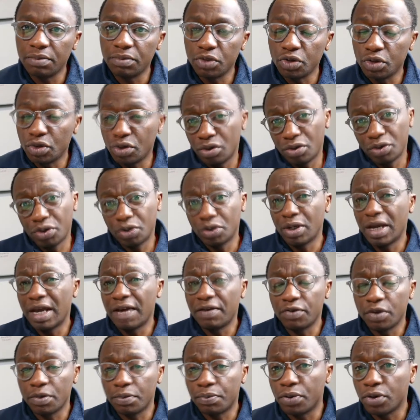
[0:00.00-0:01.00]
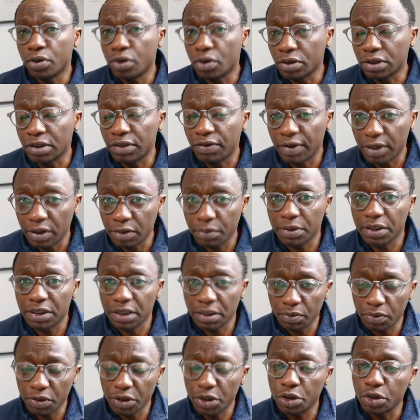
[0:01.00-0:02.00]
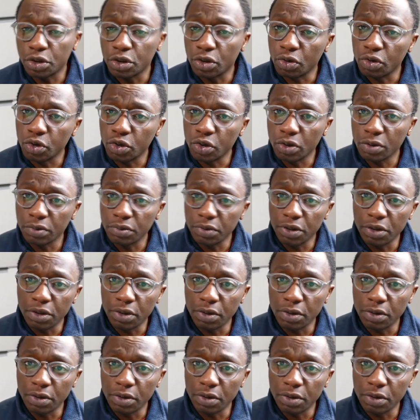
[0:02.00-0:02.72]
You'd also have your product development, in which is also